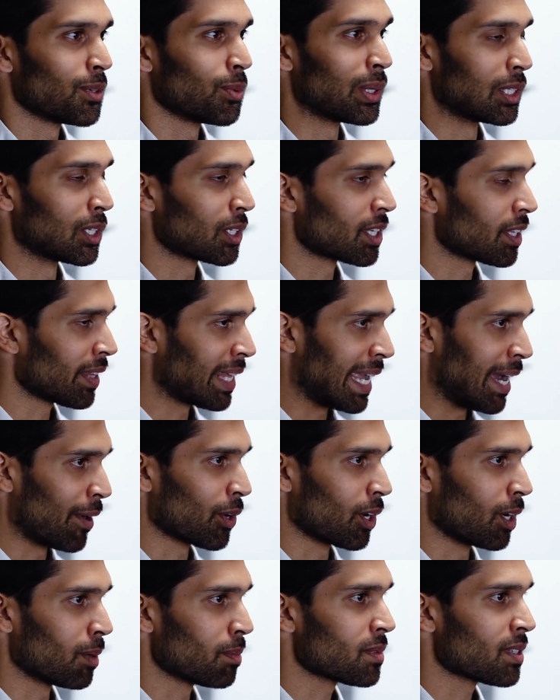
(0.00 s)
We look at the
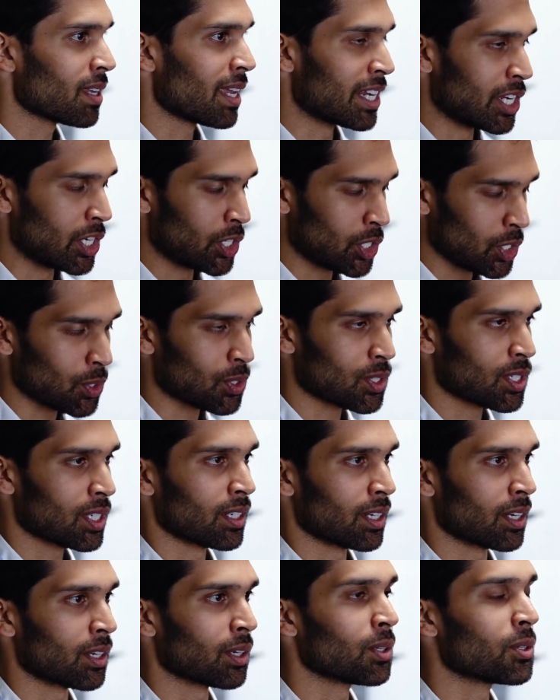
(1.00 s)
outcomes and induce
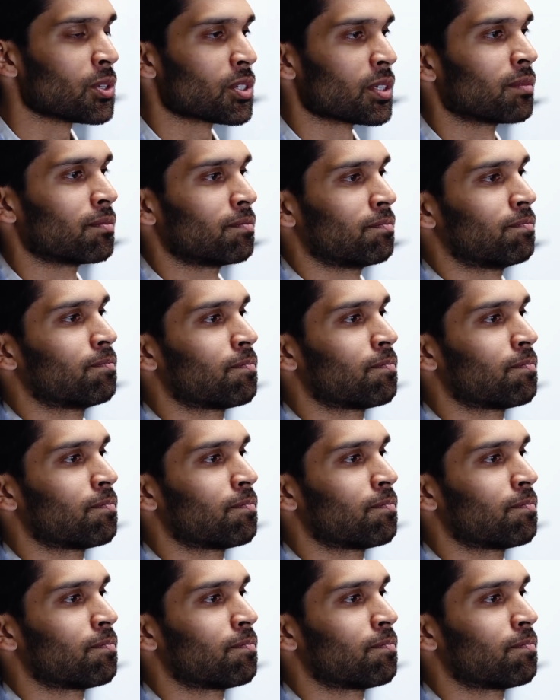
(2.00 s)
a conclusion.